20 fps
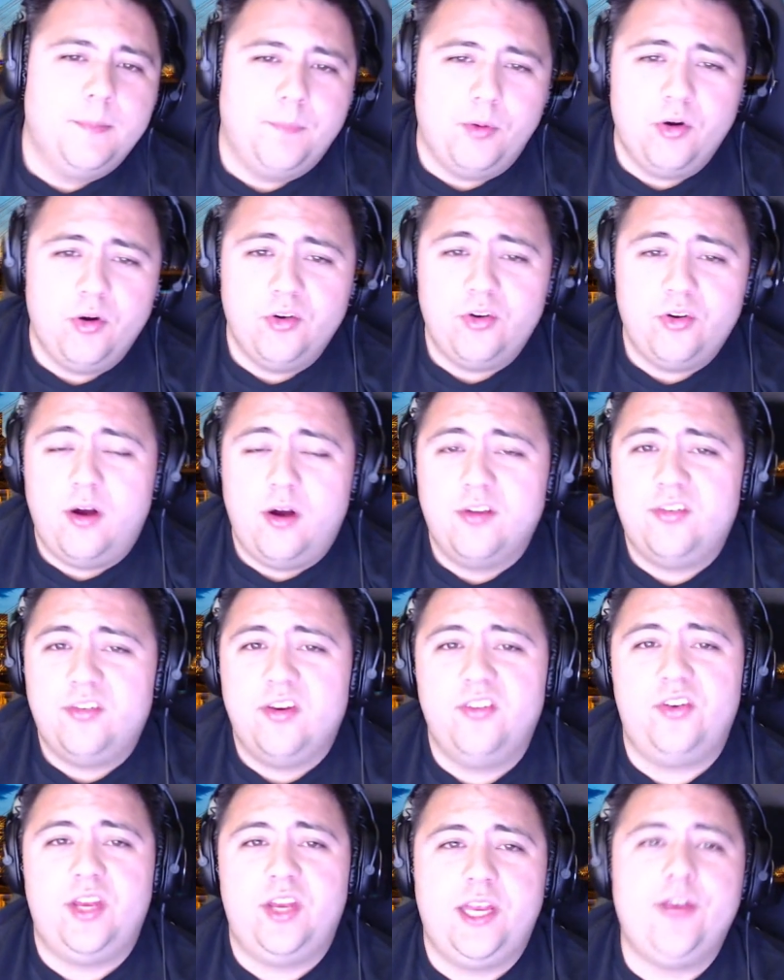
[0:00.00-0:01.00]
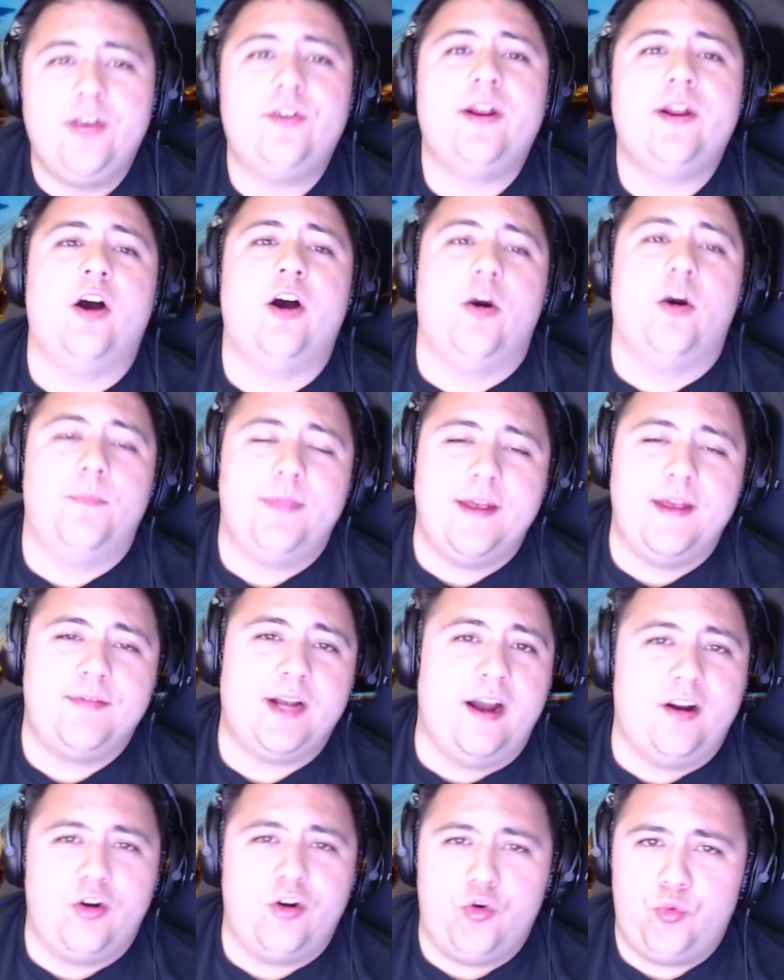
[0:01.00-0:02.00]
Birddogs is here to help. They've
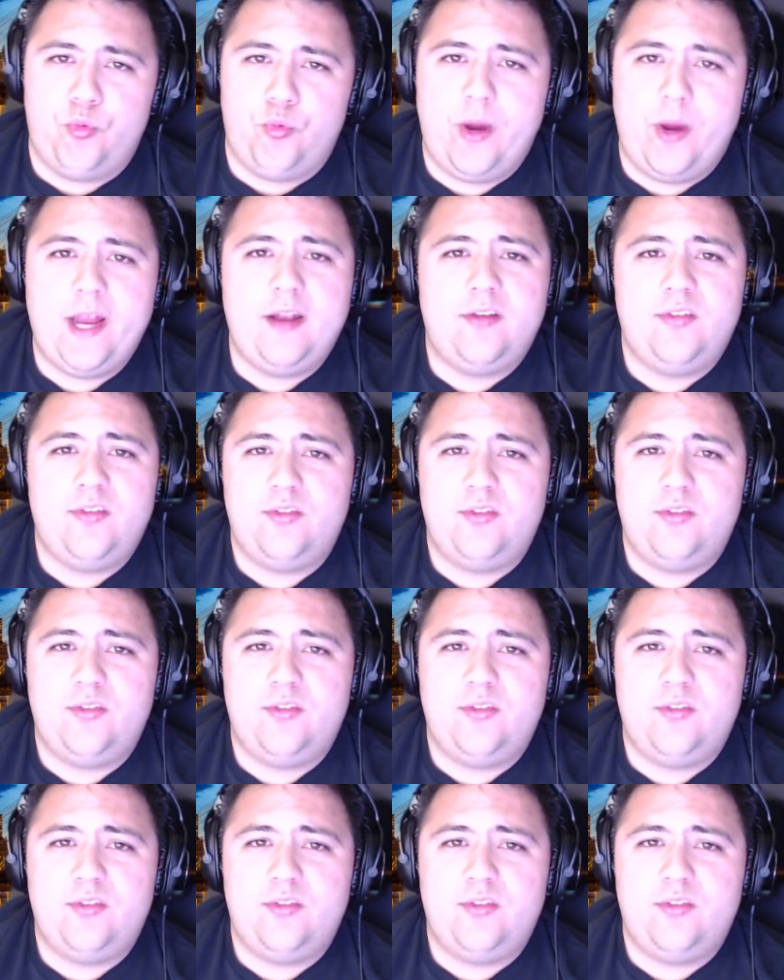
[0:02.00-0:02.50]
got great,